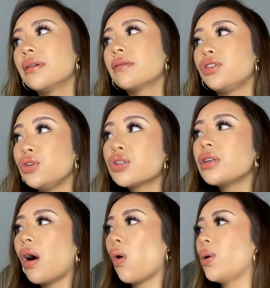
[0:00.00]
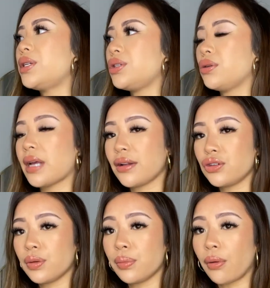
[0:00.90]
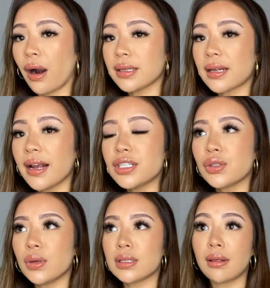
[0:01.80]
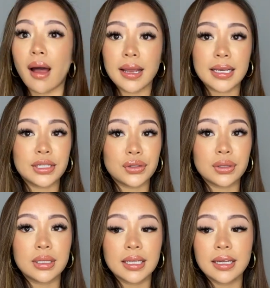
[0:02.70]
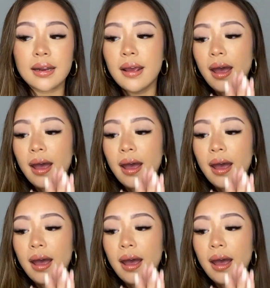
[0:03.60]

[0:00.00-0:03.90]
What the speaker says: usually always use hydrogen peroxide, so it's a lot easier to clean.